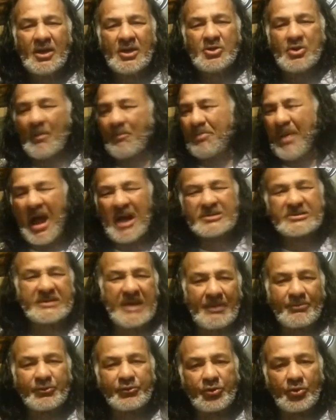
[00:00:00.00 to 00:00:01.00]
You pass
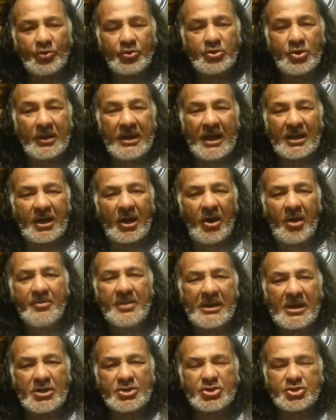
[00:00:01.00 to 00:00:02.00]
them through. You get
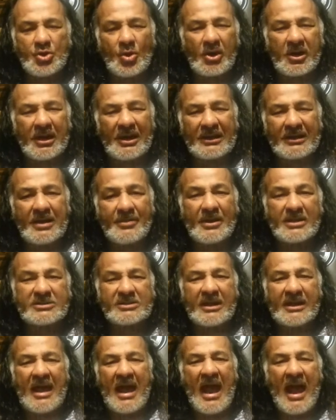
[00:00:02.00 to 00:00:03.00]
criminals to kill them
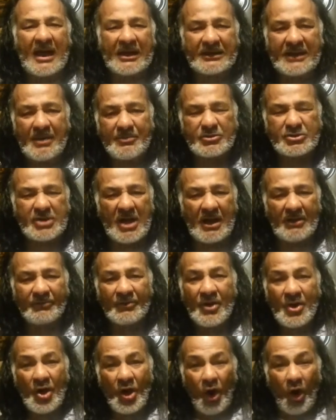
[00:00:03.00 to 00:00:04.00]
instead of hang themselves.
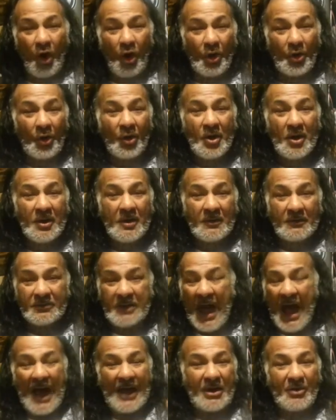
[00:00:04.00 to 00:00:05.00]
Or they
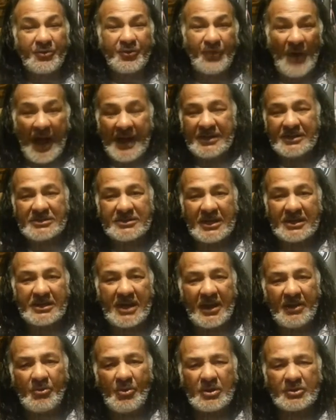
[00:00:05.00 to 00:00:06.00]
had a fight and
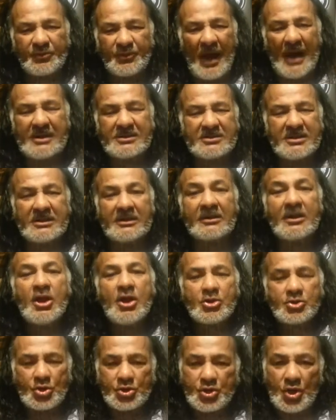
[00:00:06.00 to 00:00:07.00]
they was fighting
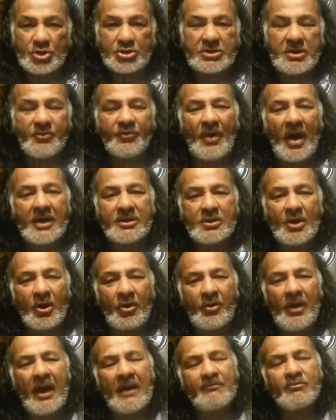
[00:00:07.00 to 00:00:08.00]
to justify your
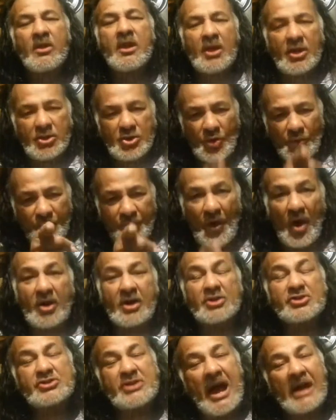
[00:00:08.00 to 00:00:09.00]
crime. You
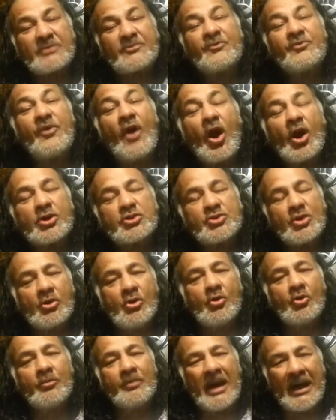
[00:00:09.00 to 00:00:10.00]
fuckers got far to
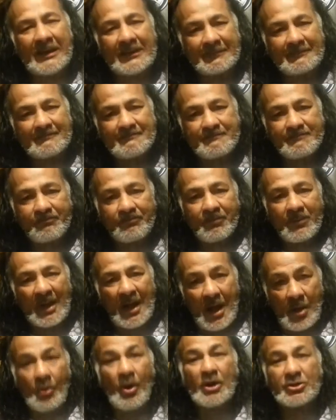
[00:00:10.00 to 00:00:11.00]
go, man.
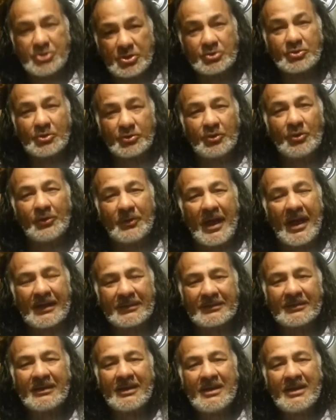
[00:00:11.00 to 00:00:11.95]
I want you to know that.